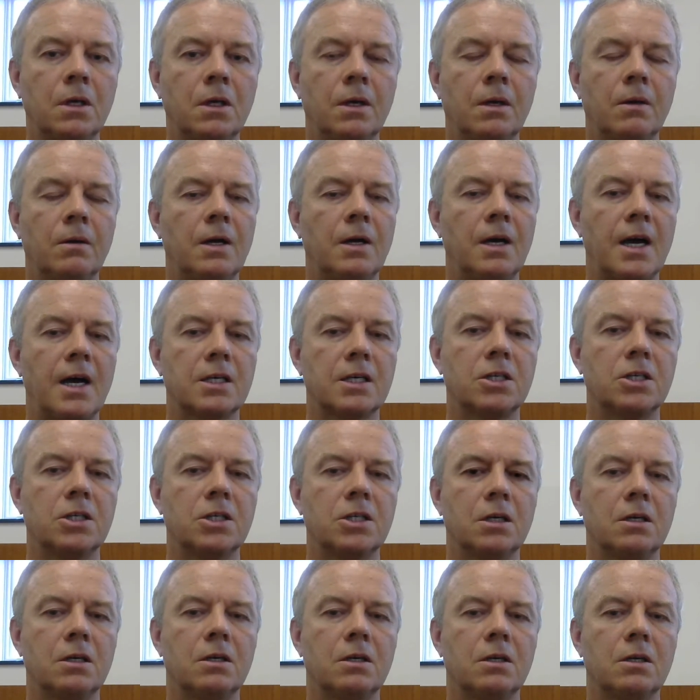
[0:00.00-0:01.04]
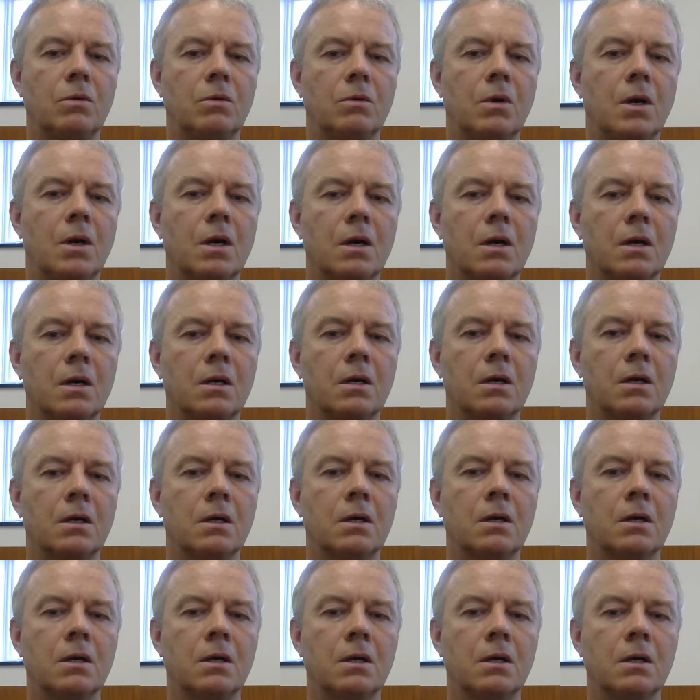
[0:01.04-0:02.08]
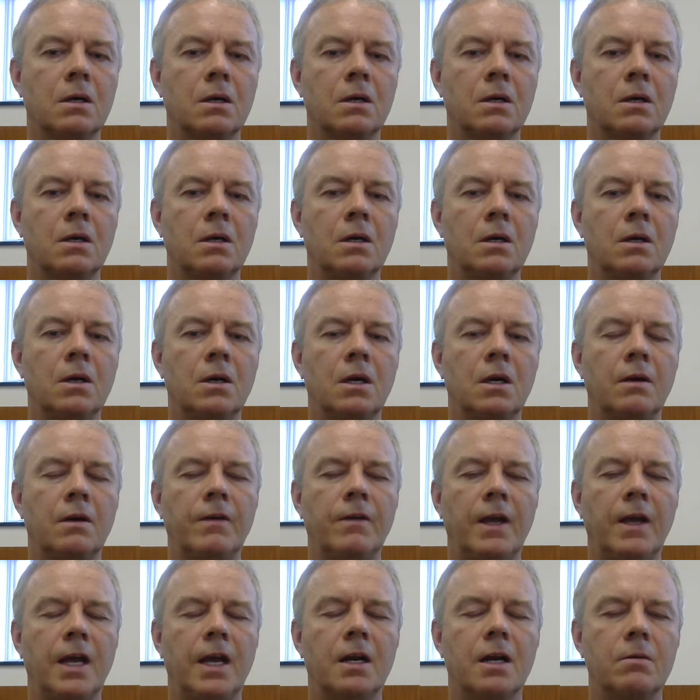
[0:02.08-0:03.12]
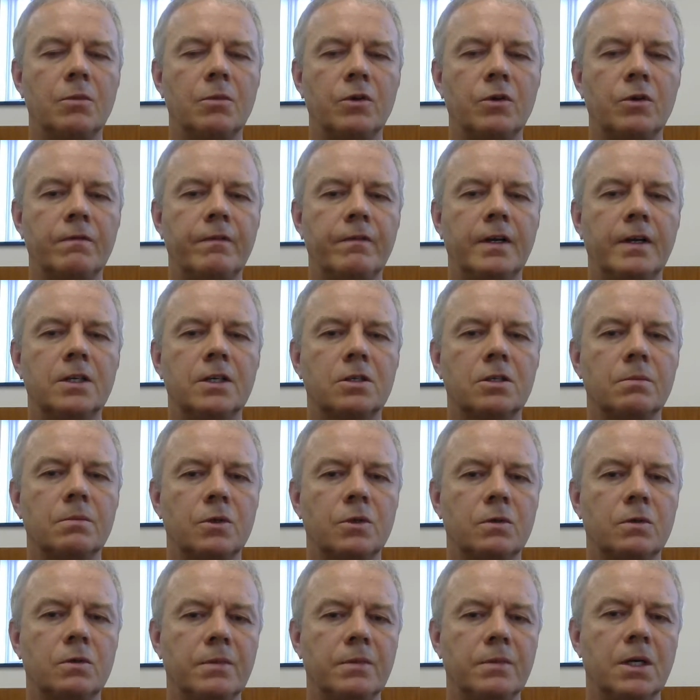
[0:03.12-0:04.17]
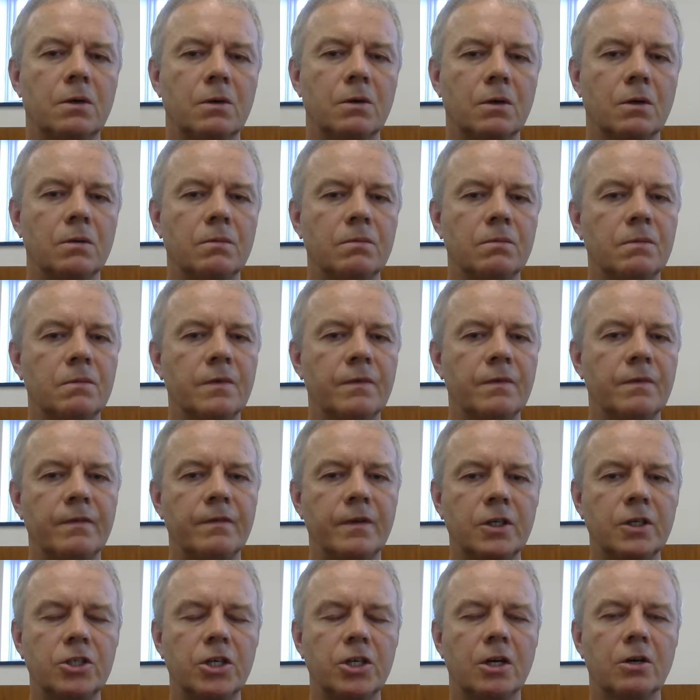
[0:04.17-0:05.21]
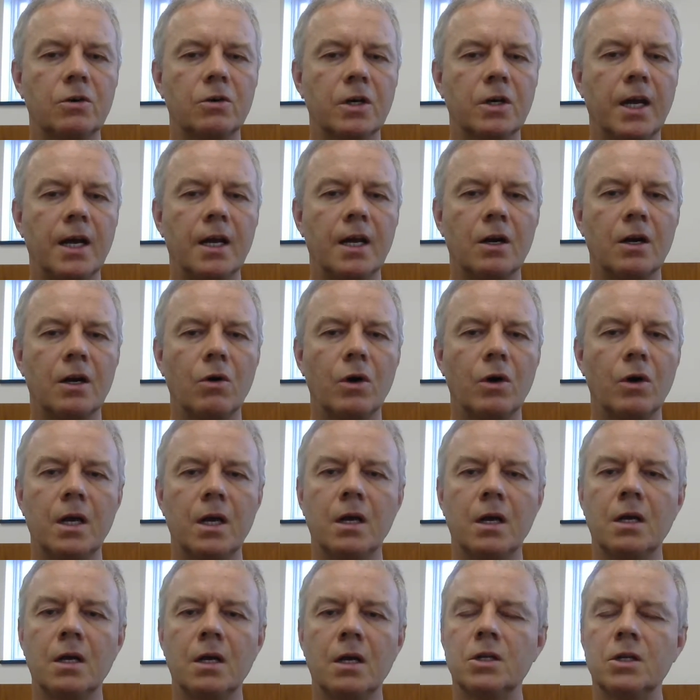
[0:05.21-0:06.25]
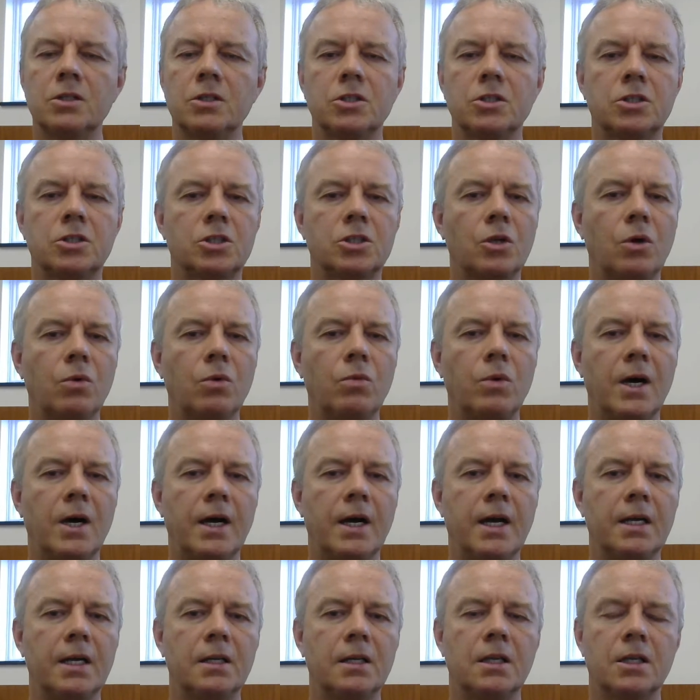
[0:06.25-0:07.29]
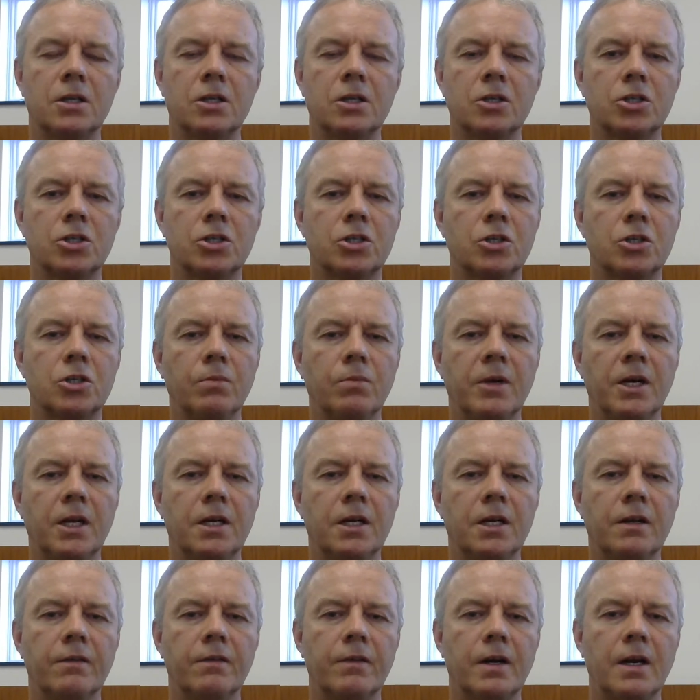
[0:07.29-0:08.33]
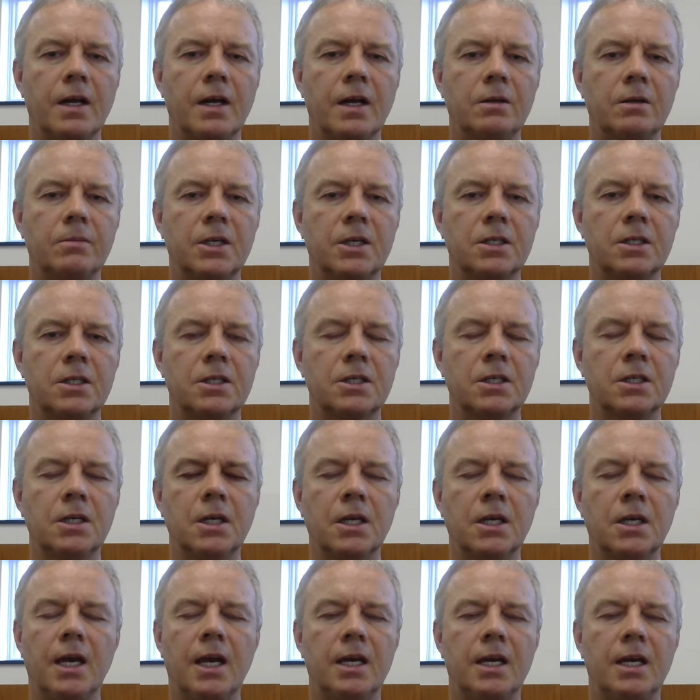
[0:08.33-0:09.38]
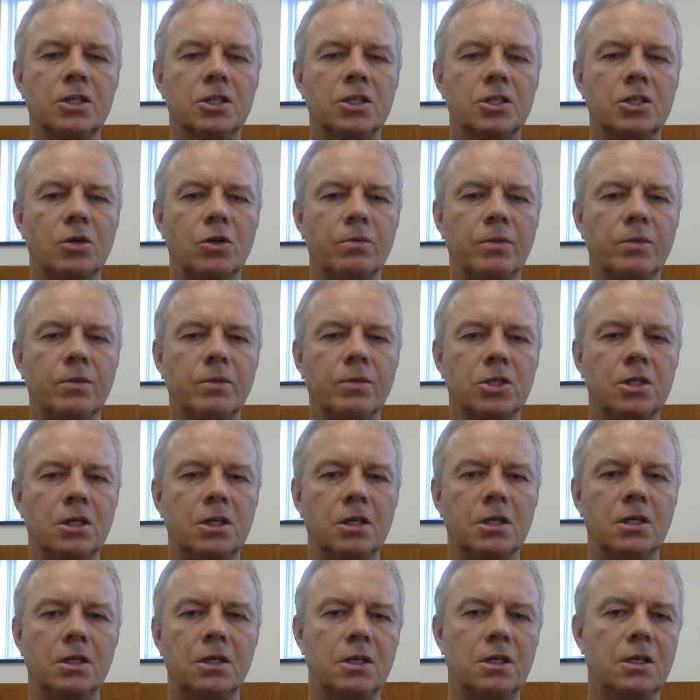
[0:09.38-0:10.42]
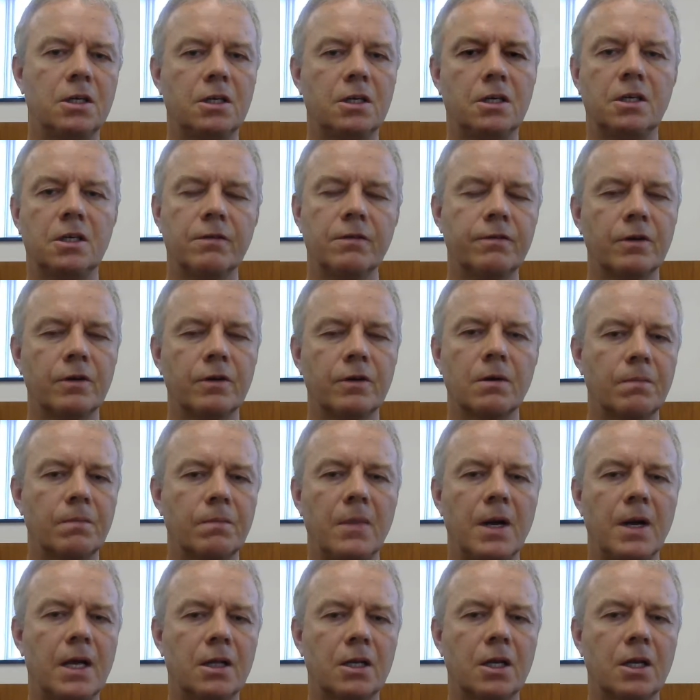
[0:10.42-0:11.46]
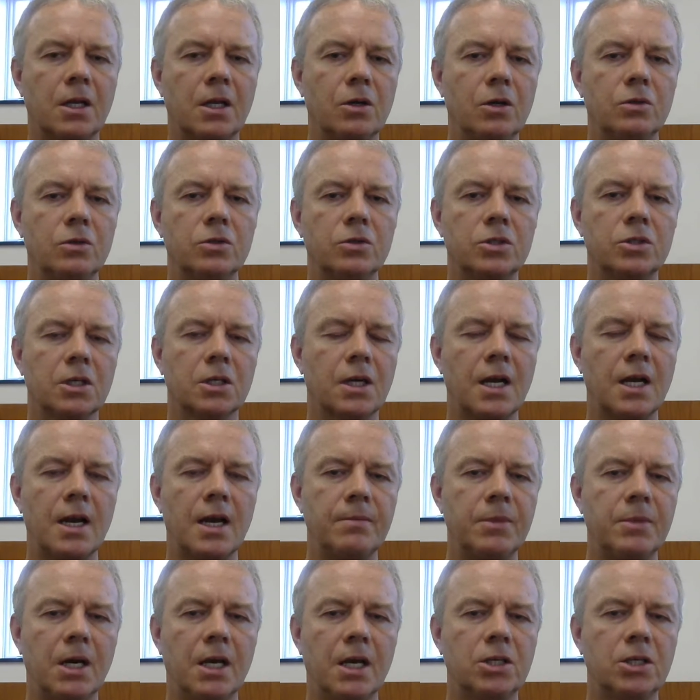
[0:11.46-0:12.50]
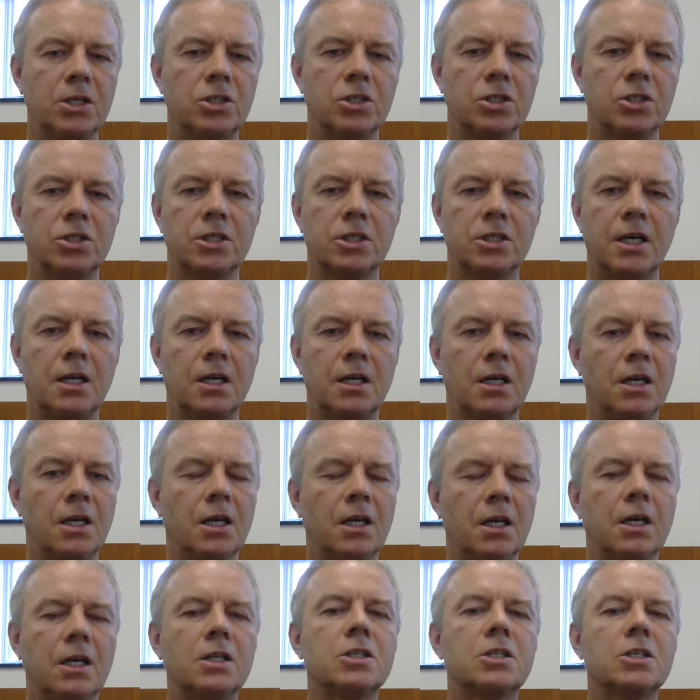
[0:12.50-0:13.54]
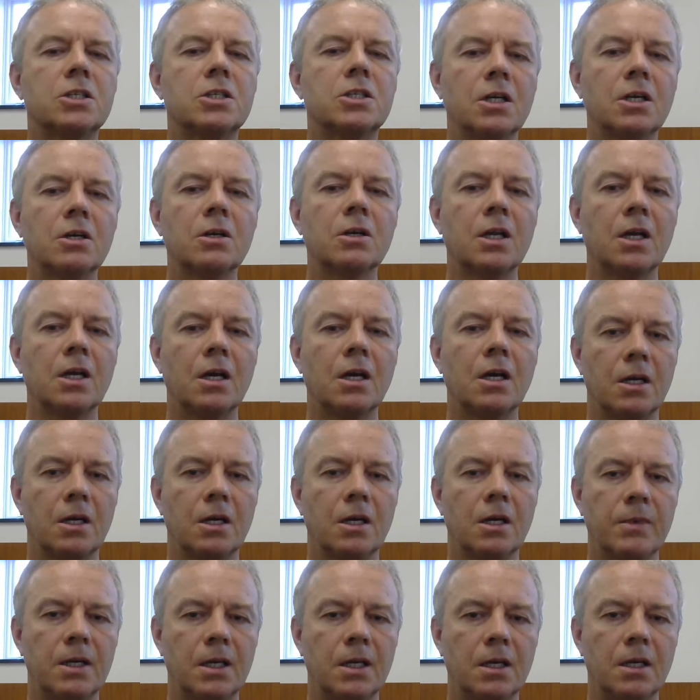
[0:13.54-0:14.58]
oxygen, water, animal, vegetable, mineral. Very general category, so wide that there's so many different elements and so much different molecules and combinations that it's nearly unlimited.